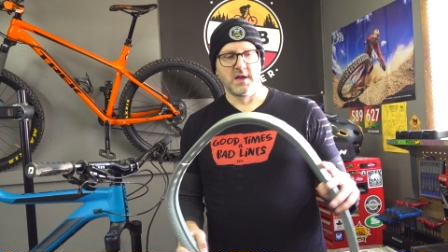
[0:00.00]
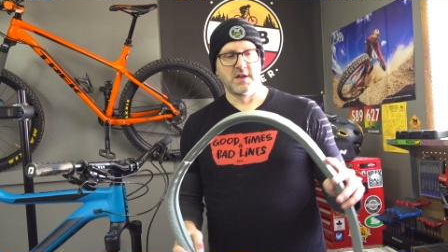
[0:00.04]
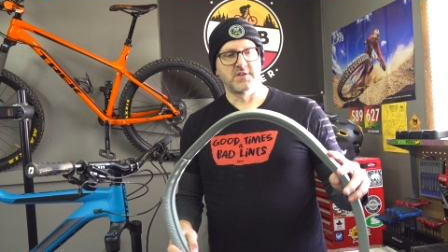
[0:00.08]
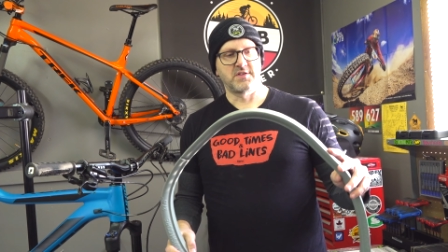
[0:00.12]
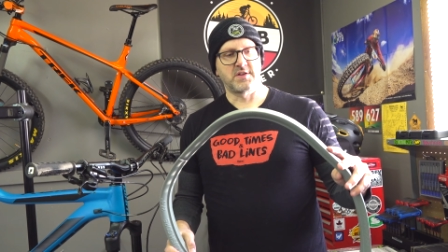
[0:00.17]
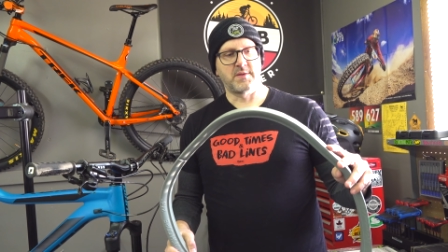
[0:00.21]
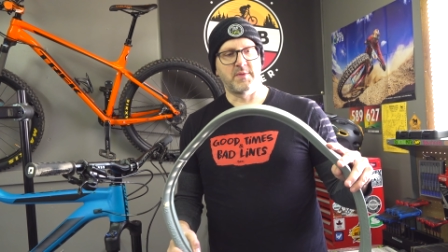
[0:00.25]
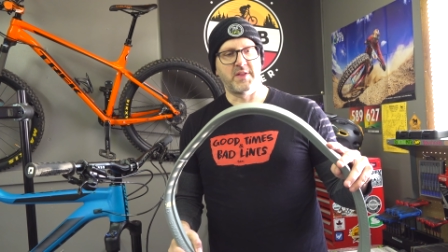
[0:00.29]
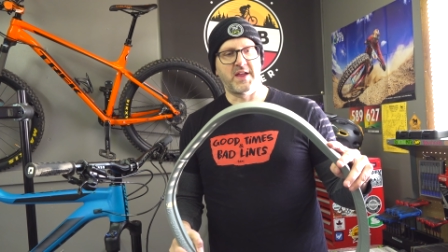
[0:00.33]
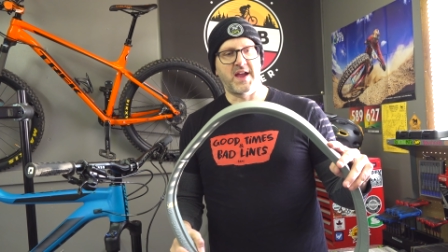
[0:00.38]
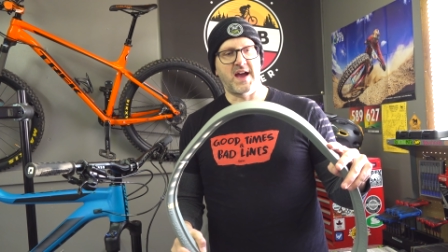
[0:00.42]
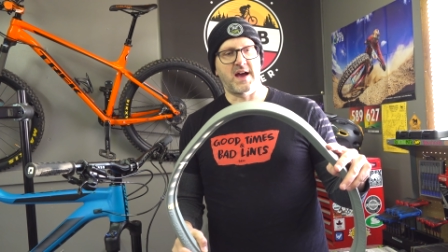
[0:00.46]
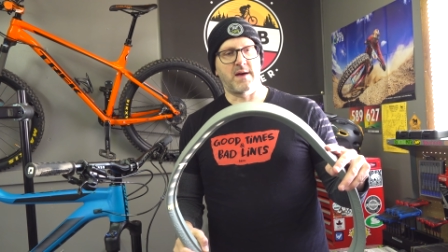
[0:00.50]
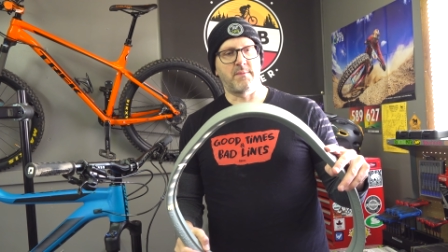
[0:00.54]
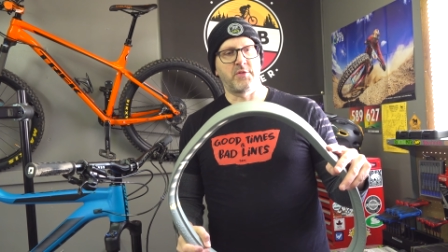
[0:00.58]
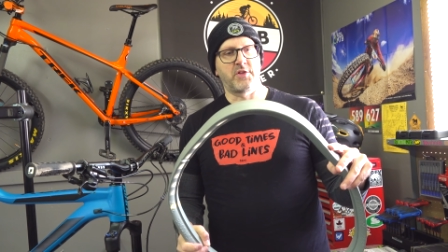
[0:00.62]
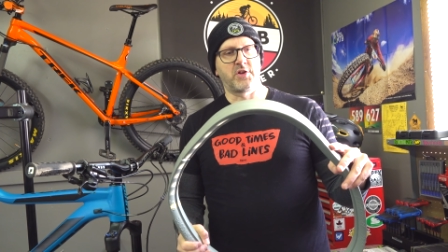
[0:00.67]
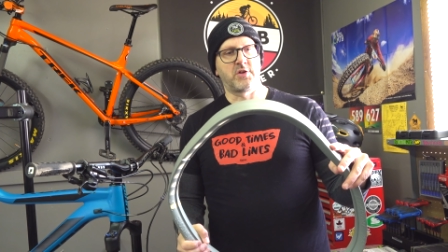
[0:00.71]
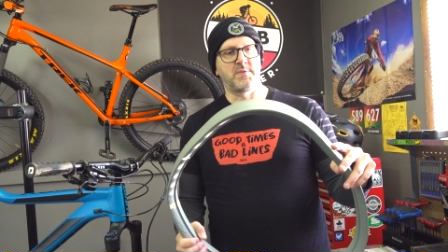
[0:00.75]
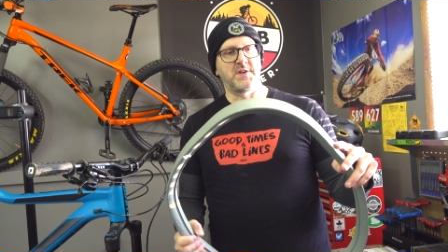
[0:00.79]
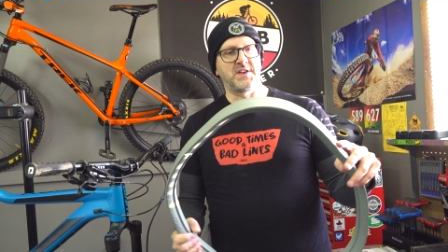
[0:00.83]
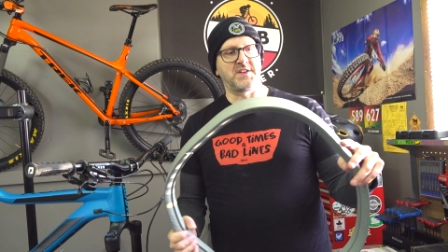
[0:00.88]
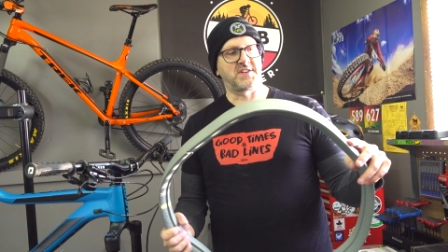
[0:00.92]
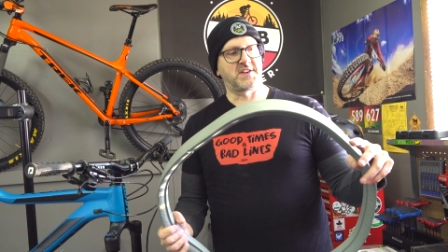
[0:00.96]
So yeah, I'm a
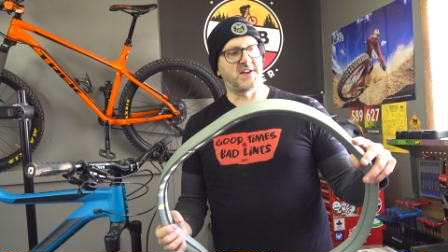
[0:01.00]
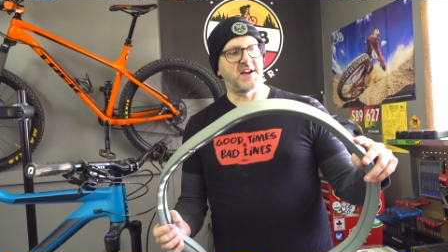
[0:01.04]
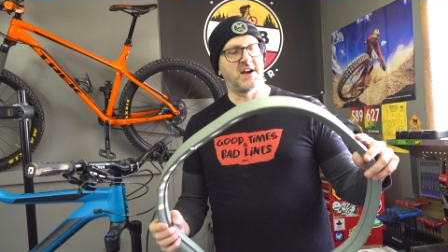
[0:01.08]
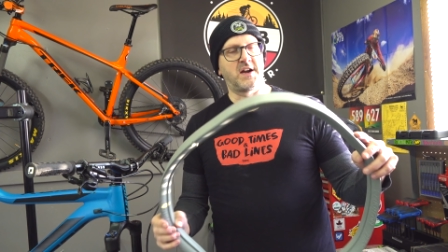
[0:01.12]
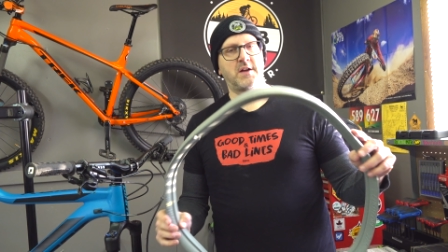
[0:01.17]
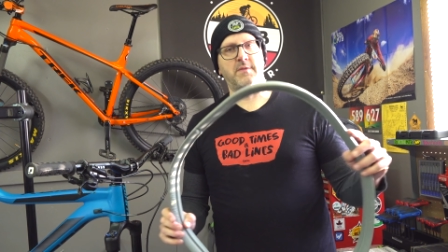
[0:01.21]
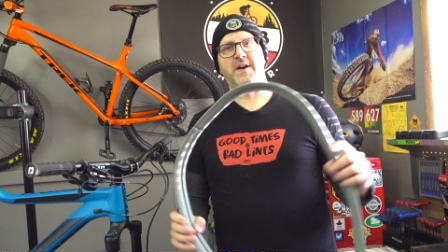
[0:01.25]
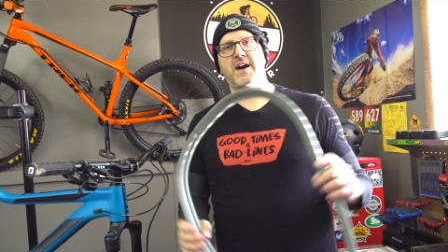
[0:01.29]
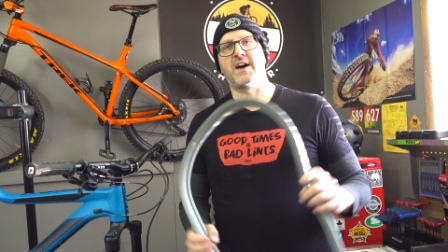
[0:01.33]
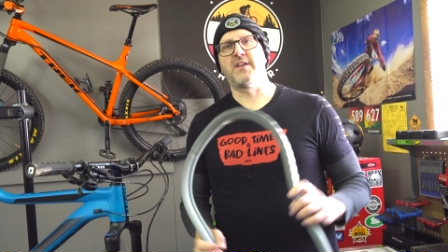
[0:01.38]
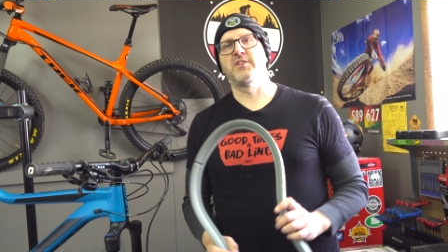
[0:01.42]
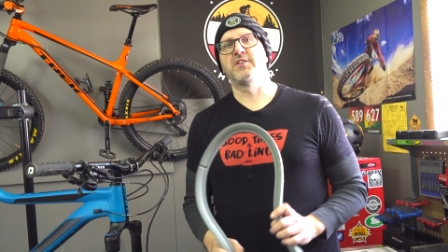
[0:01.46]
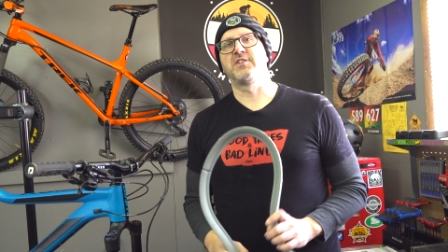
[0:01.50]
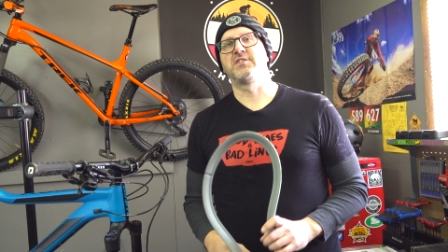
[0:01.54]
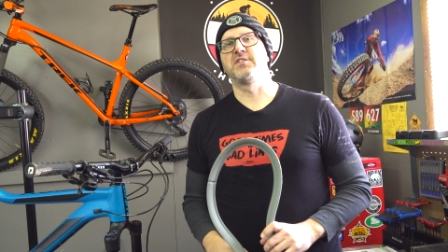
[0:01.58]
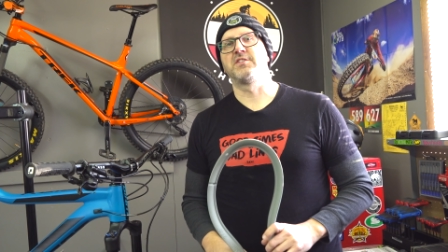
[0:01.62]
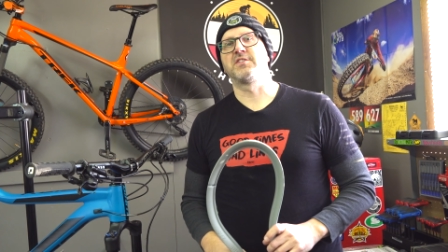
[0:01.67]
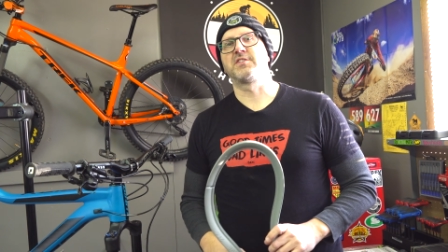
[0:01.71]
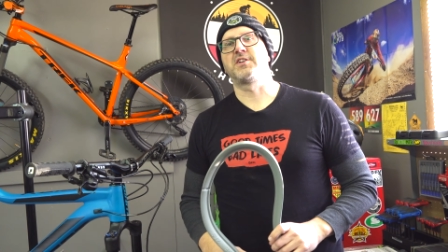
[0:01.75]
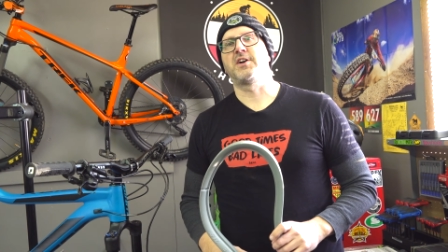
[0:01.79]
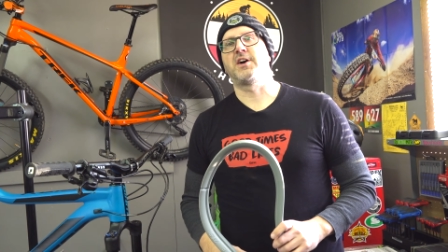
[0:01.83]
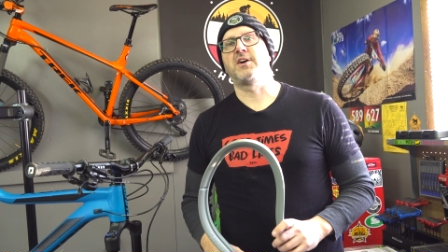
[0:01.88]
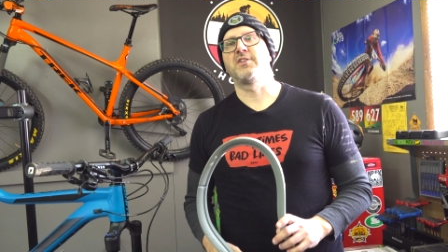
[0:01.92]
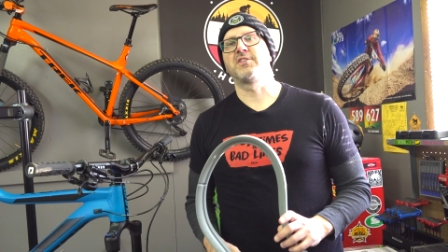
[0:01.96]
little bit scared of how this
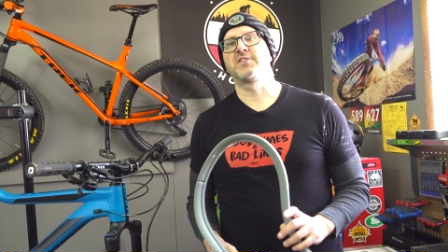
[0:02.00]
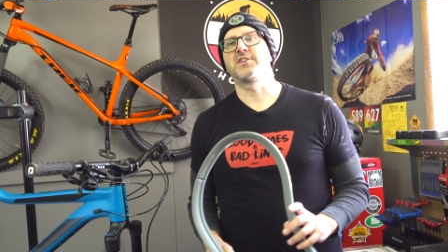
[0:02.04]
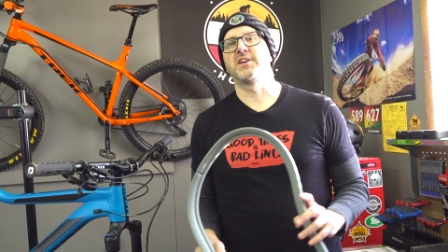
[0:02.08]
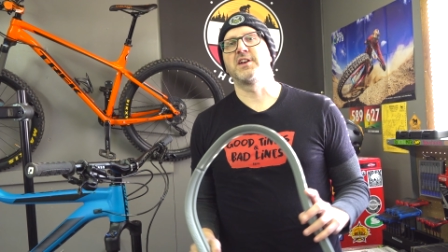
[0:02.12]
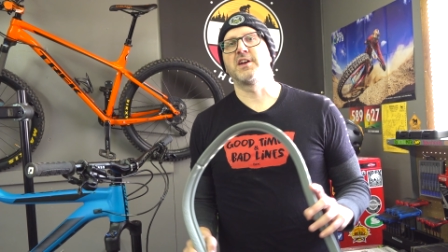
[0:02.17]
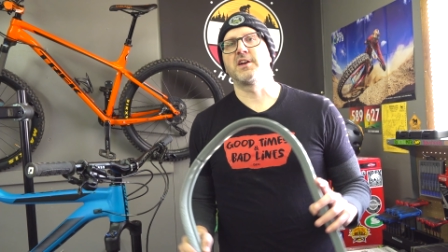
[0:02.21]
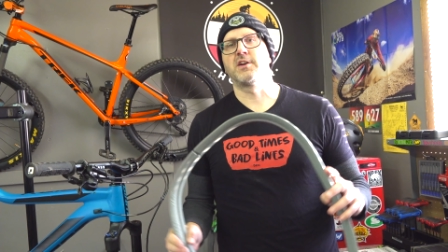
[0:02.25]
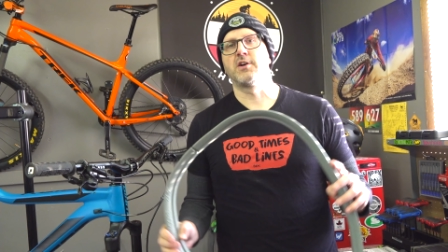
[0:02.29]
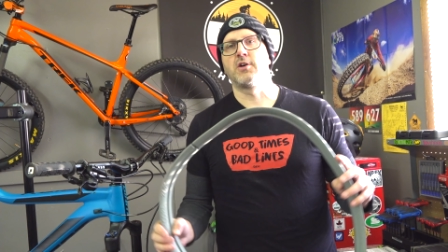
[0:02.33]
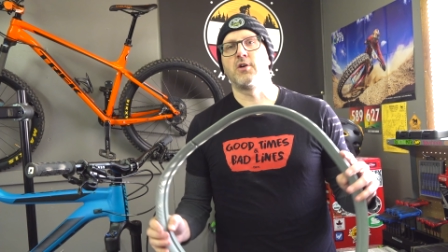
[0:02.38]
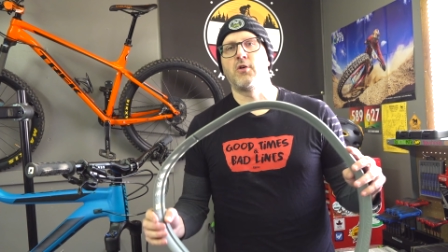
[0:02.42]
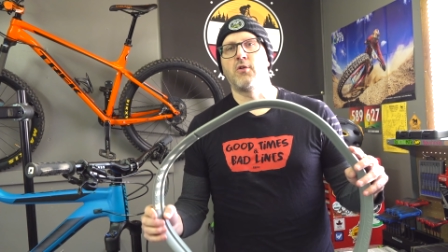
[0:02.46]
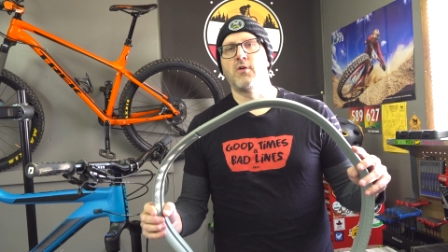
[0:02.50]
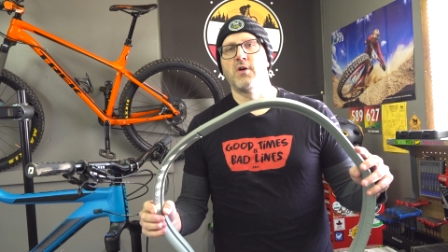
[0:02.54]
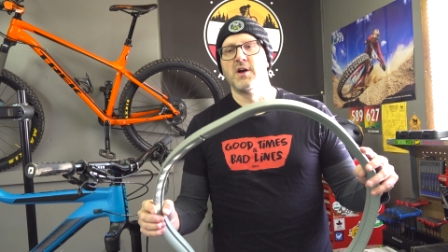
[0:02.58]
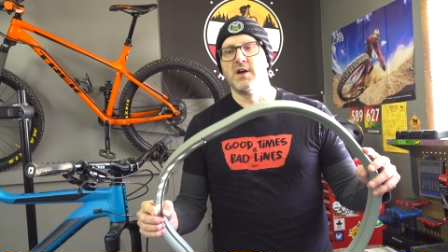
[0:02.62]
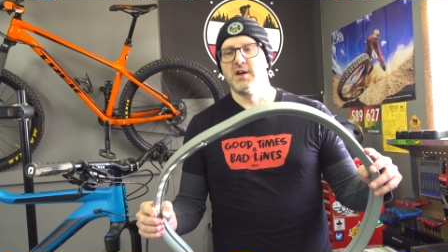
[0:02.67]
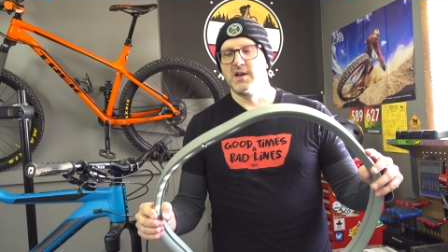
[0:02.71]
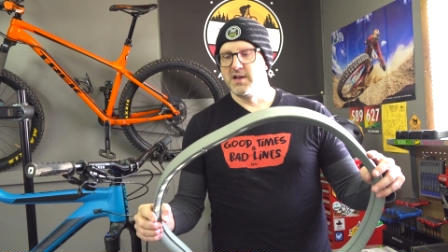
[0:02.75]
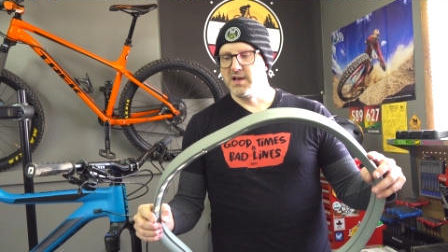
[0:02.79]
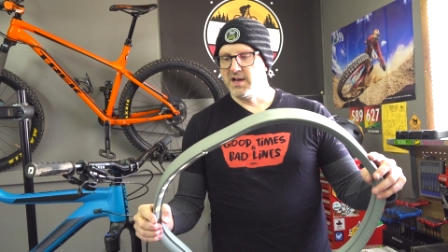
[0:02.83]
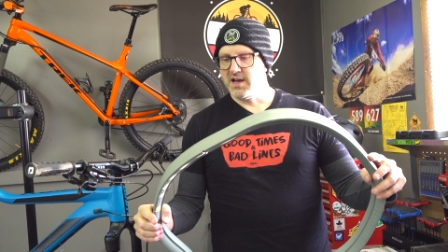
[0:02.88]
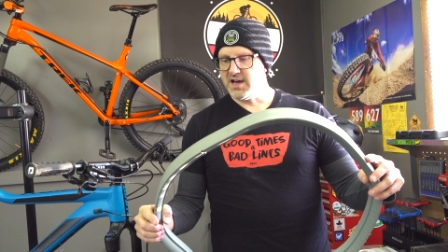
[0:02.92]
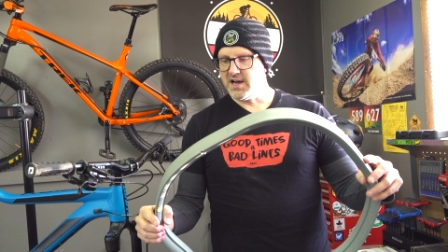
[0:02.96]
install is gonna go.
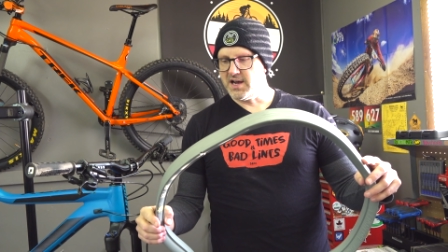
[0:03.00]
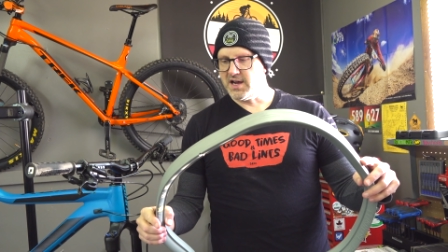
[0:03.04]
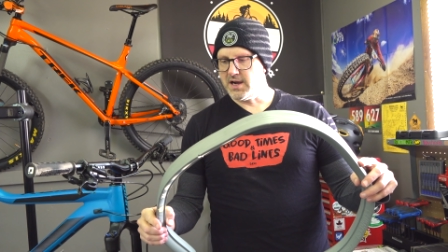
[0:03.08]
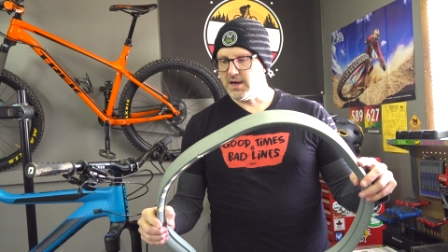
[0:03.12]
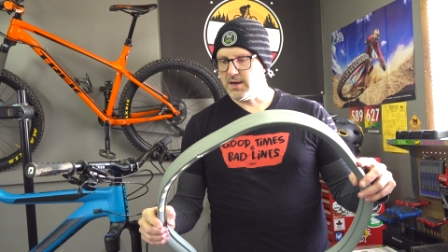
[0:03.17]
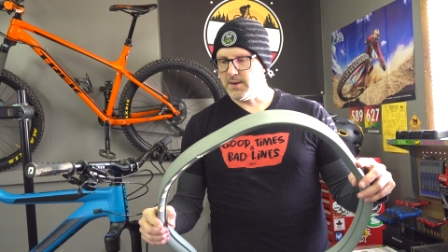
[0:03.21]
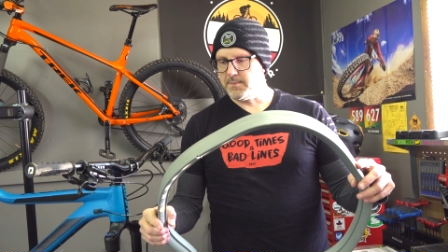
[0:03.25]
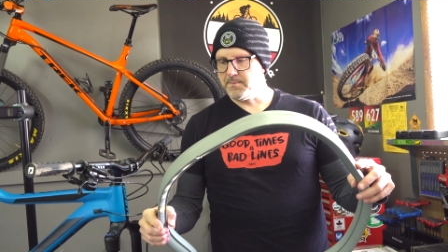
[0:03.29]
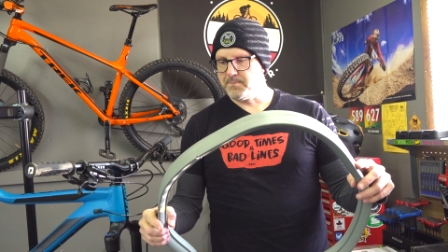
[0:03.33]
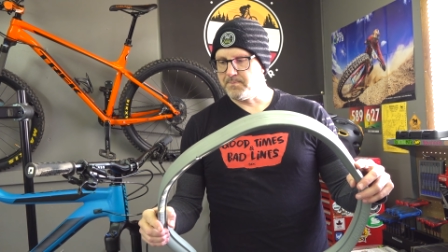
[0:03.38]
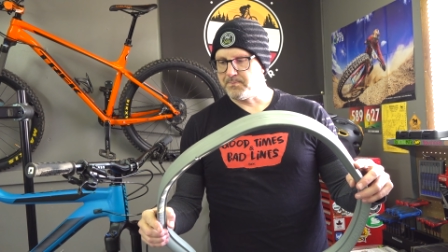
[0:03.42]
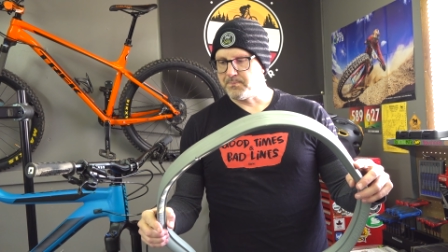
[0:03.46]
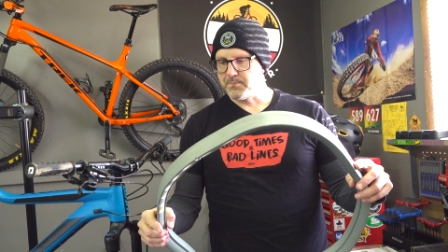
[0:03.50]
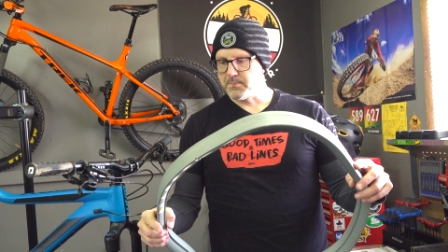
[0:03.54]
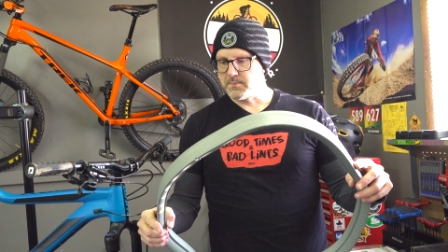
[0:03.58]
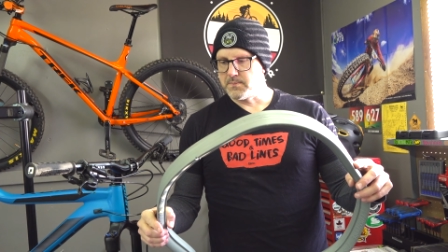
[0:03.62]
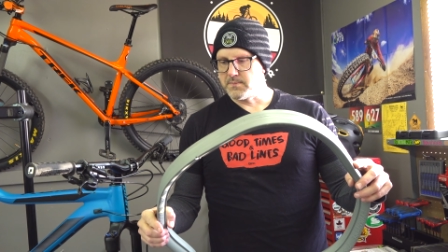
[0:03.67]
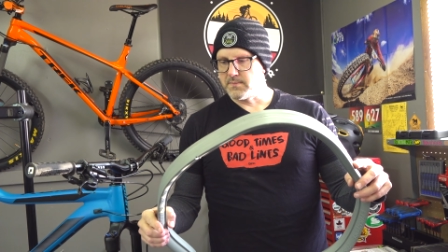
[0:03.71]
Um,